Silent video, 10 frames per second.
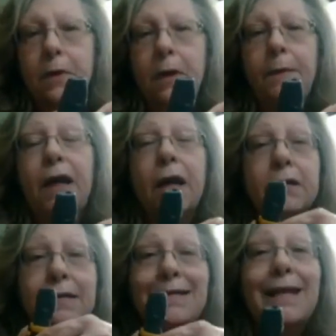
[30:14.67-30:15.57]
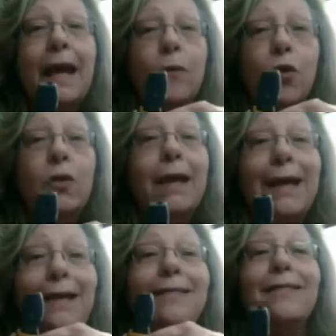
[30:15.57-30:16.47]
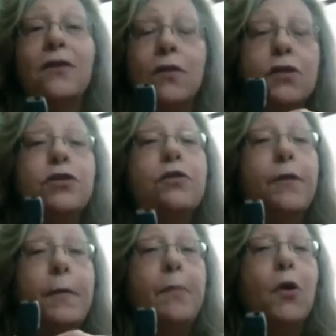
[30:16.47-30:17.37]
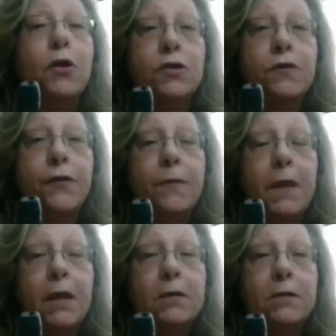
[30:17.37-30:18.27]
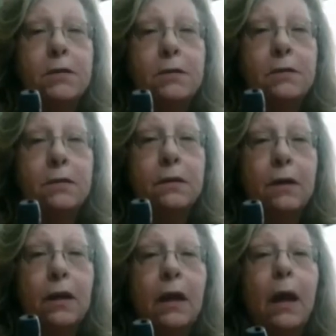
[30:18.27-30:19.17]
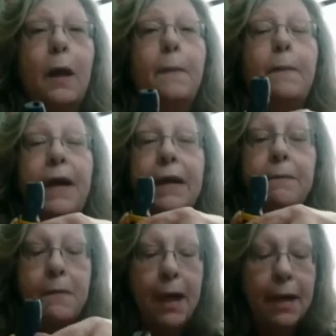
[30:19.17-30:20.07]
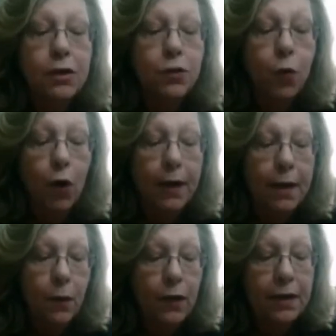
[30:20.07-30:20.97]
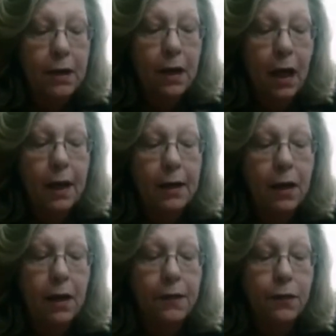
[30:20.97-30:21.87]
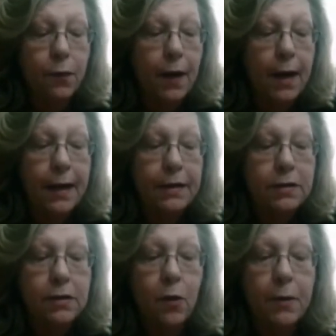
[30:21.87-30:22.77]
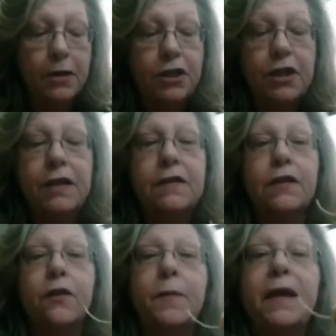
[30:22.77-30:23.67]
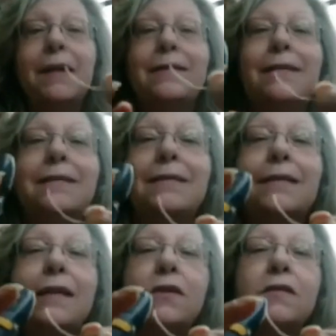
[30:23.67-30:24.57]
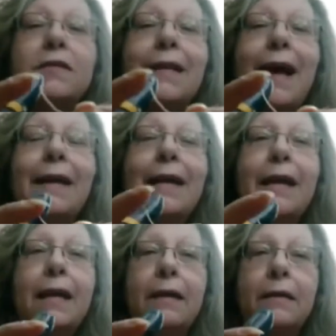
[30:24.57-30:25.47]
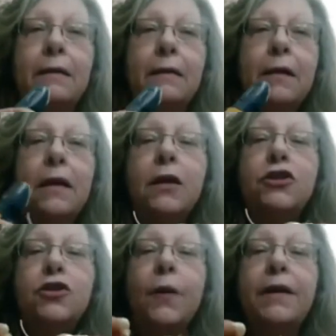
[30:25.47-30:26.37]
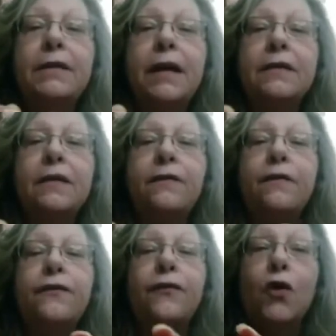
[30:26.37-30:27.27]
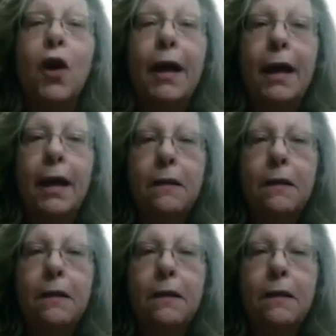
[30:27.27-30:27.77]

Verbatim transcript: because they will get third degree burns from this. But it makes working with nylon thread so much easier because it seals that end so it doesn't fray.